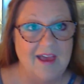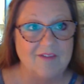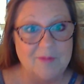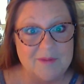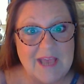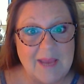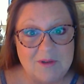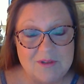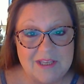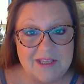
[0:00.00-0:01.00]
from the time
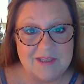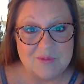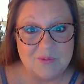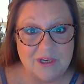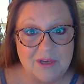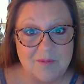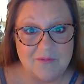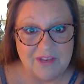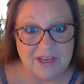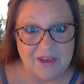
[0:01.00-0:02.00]
you see this
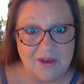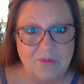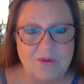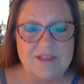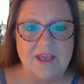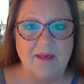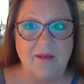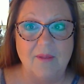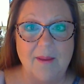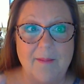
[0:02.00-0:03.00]
video
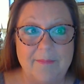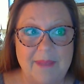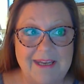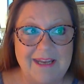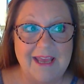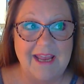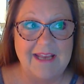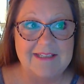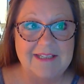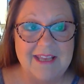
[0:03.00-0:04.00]
till
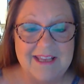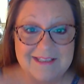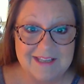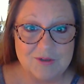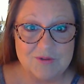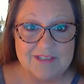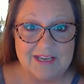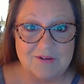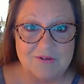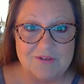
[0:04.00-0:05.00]
midnight Central
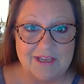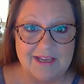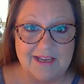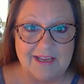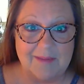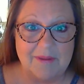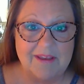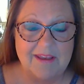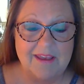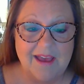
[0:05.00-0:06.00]
Standard Time,
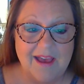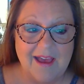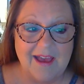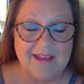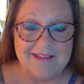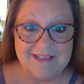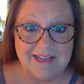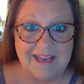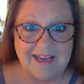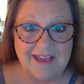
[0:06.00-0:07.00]

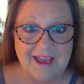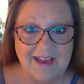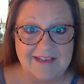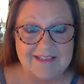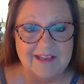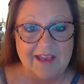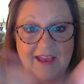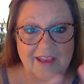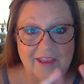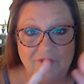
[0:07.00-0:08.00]
Sunday night,
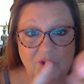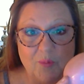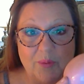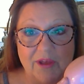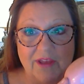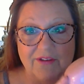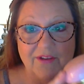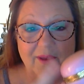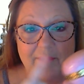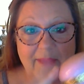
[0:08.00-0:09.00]
if you put
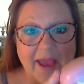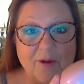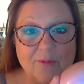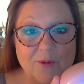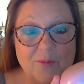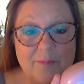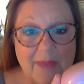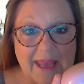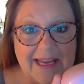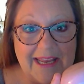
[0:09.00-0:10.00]
Macaroon
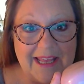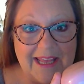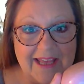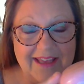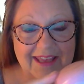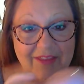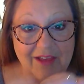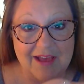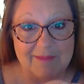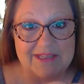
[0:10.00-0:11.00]
Mania in the
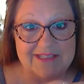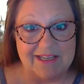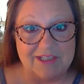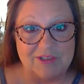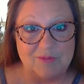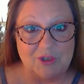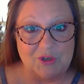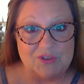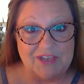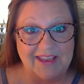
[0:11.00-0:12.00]
comment section when
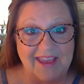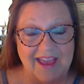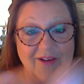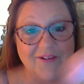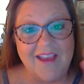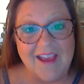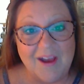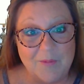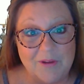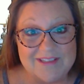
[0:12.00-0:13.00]
you check out,
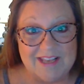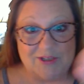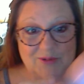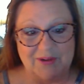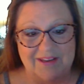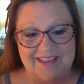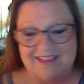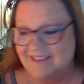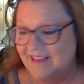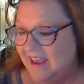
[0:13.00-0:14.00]
we'll send you one of
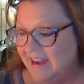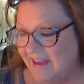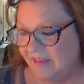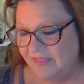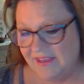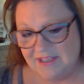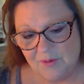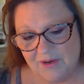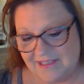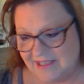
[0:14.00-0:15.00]
these. Now, this
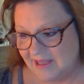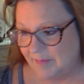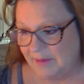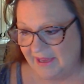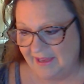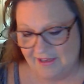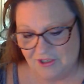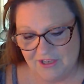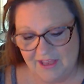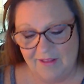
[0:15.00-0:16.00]
one is the
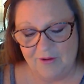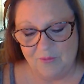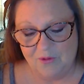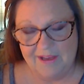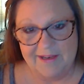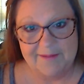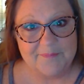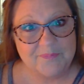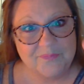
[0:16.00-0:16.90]
pinkish colored one.